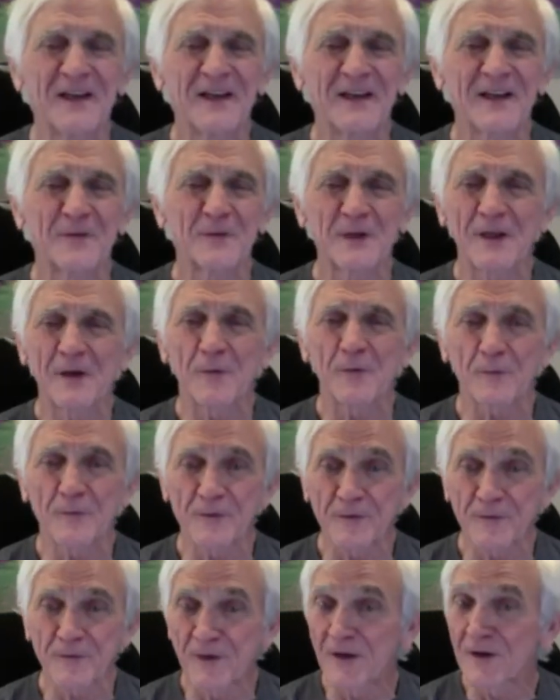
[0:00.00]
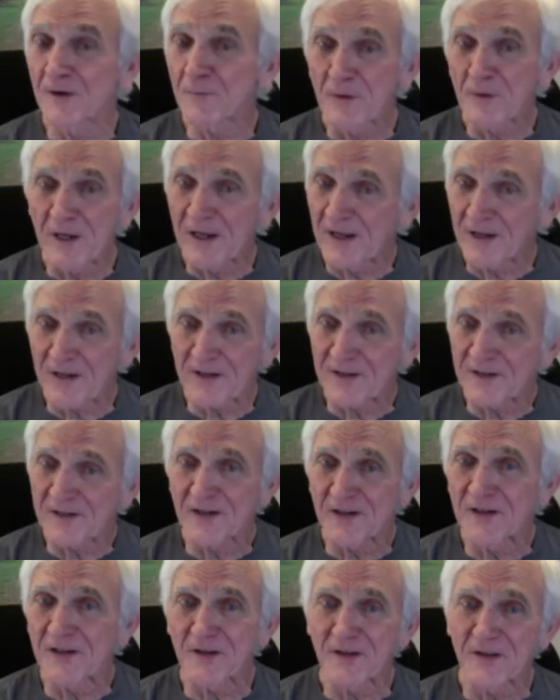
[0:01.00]
And when they were really young, we had a,
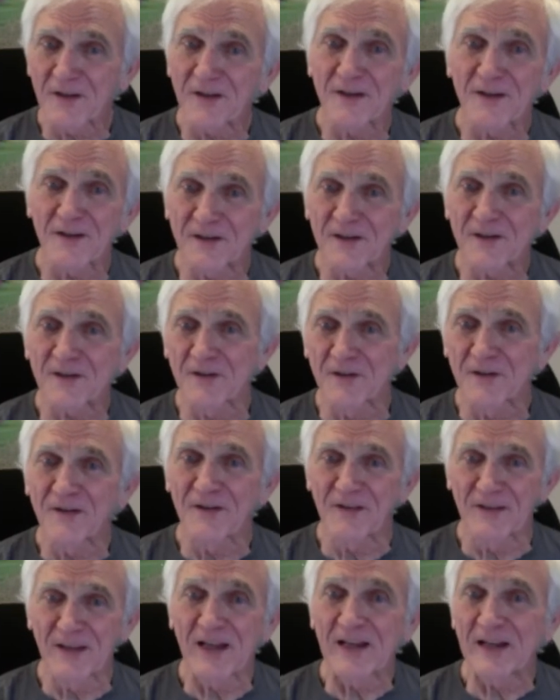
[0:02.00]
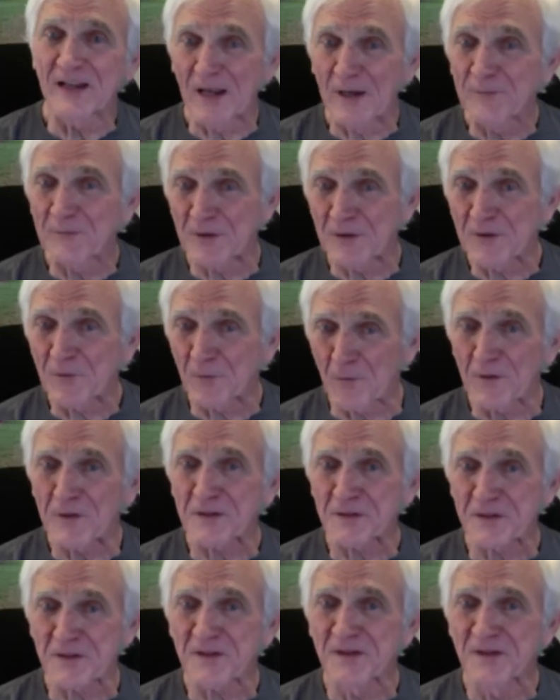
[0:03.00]
a, a, a they named the
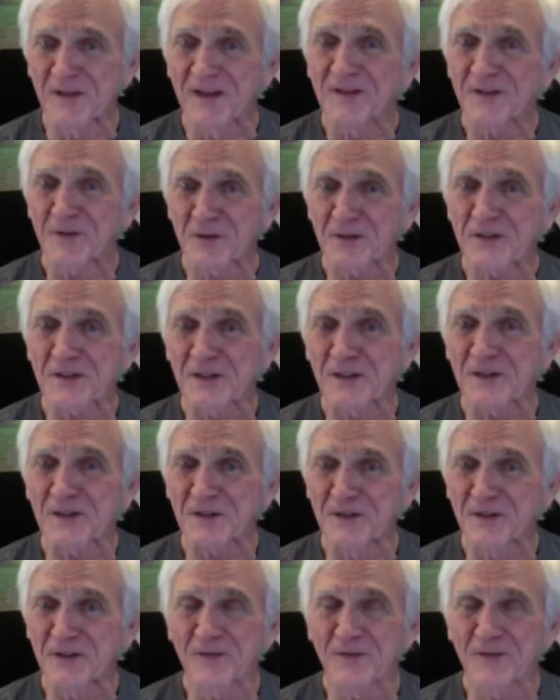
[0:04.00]
tortoise Tootsie, the,